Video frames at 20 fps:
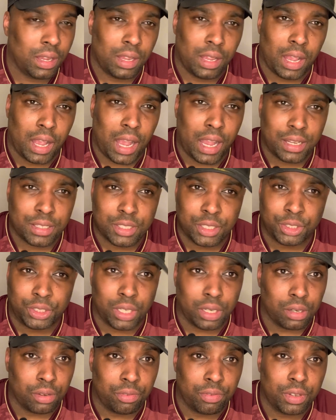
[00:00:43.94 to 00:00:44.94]
I had to check
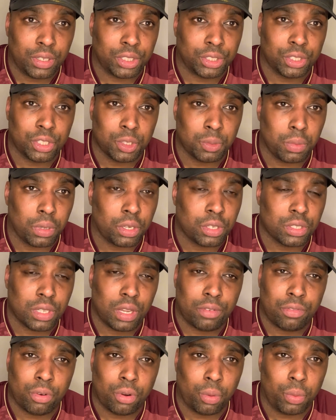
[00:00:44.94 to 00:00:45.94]
the fixtures because I
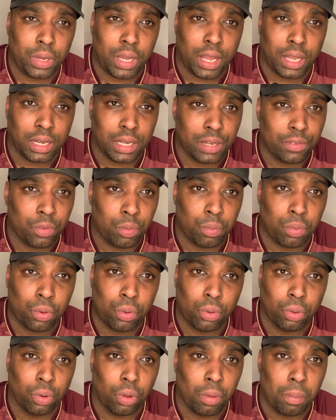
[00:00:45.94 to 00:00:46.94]
thought we had
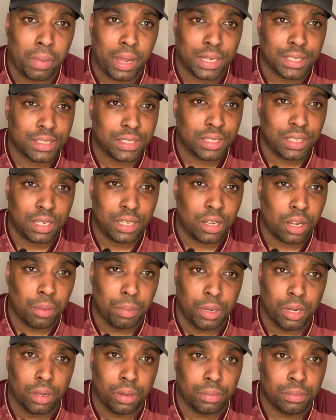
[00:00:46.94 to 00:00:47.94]
Liverpool or Man City coming
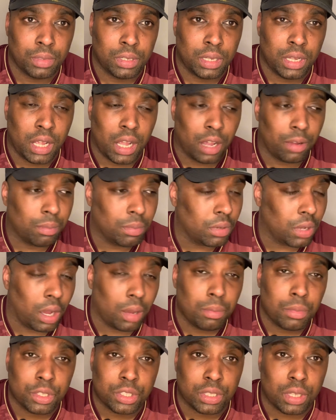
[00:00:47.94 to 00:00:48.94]
up. I
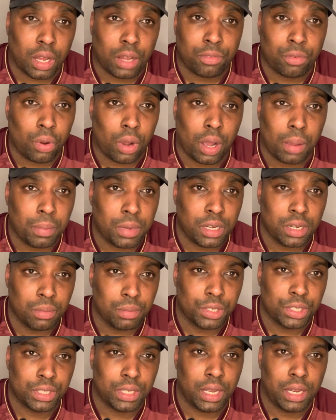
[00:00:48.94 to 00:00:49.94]
thought I made a
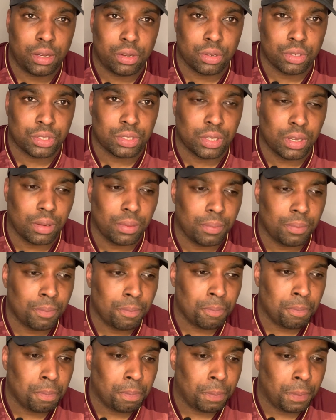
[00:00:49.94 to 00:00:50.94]
mistake or something.
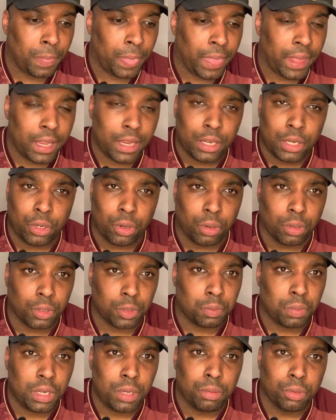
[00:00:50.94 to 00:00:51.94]
You know, there's
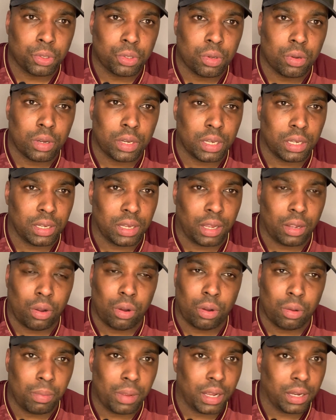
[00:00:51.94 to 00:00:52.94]
people talking like, oh
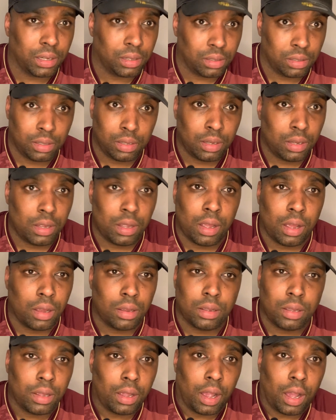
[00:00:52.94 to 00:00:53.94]
man,
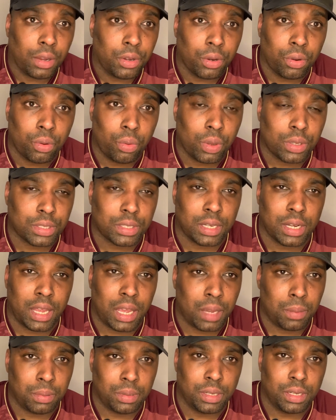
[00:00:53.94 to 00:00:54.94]
I don't know what's going to
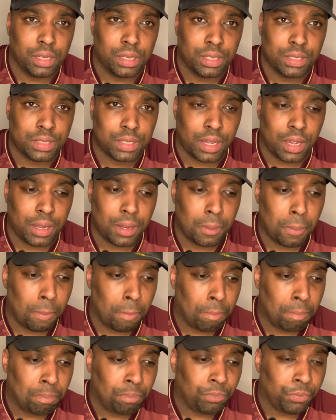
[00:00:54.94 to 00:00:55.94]
happen in this game.
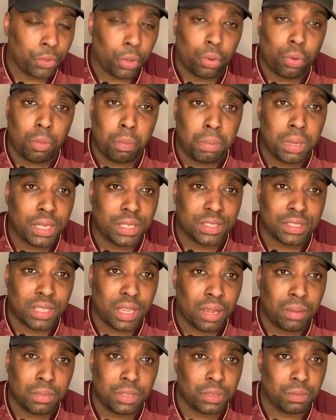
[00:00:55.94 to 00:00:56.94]
Oh, Big
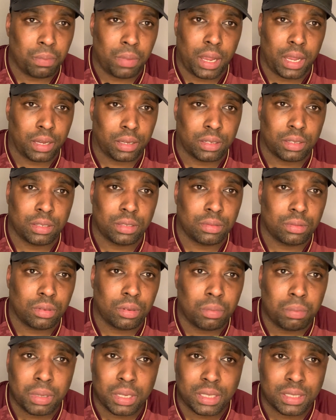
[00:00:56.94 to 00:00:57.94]
Sam is back. Oh,
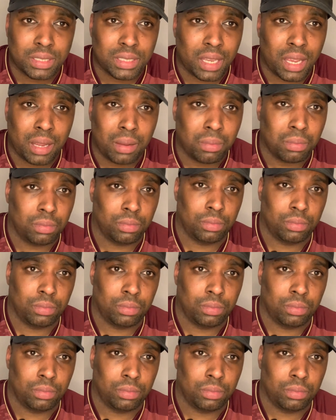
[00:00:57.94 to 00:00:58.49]
Big Sam.